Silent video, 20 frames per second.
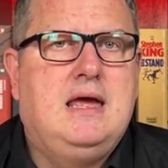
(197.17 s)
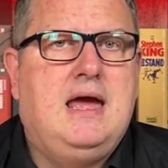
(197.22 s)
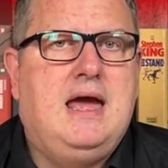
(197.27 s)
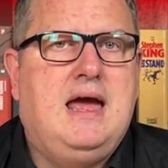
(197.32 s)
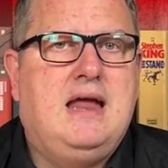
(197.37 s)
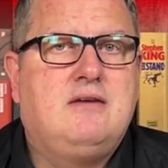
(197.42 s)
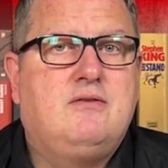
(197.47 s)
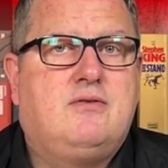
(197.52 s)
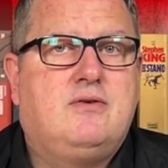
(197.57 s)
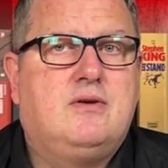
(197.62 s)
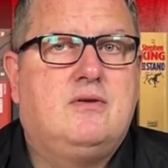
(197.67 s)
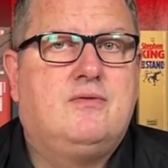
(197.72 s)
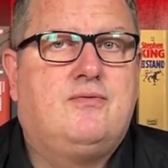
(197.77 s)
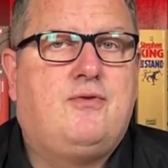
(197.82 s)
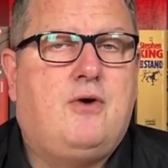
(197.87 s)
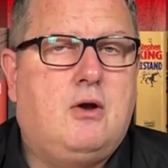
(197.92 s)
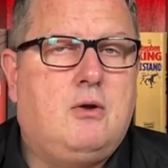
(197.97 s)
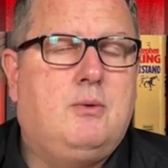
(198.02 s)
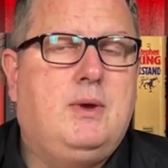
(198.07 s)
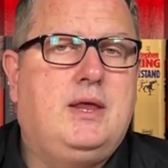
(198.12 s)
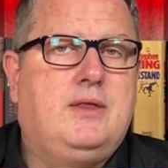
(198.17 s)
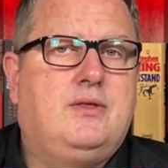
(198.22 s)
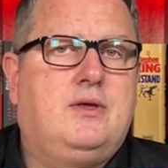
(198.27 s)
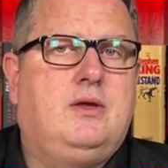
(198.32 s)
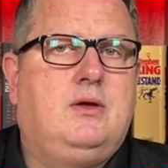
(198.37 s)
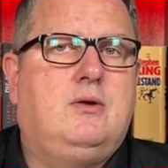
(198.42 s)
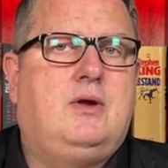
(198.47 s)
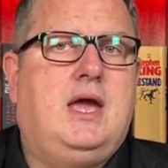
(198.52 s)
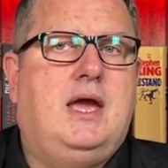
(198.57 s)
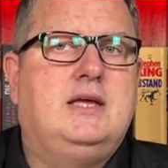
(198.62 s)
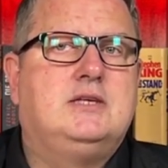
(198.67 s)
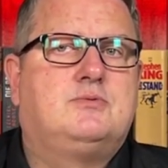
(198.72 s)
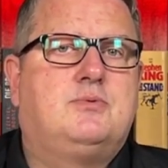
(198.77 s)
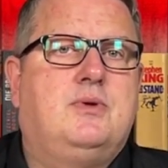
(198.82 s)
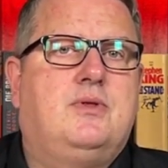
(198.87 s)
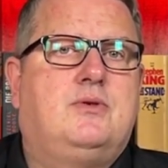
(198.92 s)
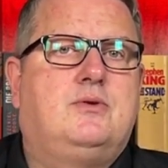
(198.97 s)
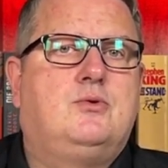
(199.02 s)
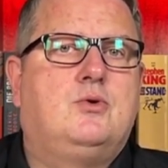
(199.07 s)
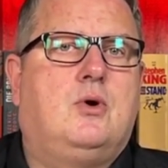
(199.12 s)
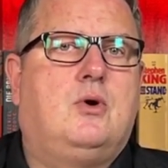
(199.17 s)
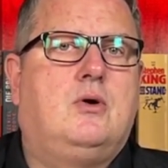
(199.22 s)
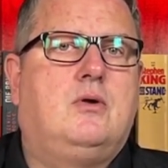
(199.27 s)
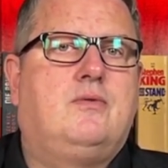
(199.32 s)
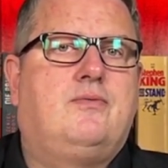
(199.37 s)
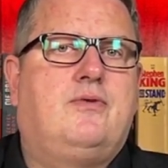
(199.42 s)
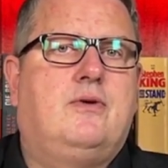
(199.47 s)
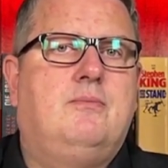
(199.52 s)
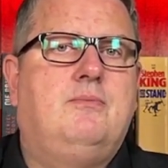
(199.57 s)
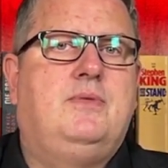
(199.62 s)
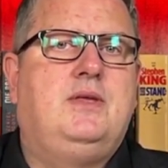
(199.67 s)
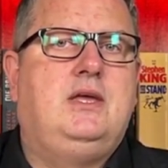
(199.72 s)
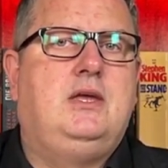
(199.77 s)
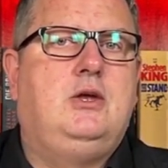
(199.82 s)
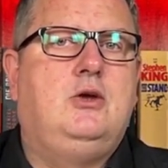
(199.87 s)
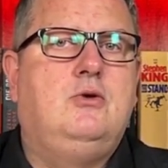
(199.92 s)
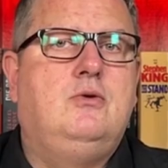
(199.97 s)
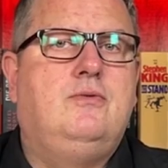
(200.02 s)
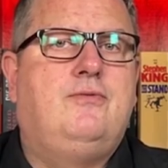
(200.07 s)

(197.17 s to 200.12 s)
and following the UK's withdrawal from the EU,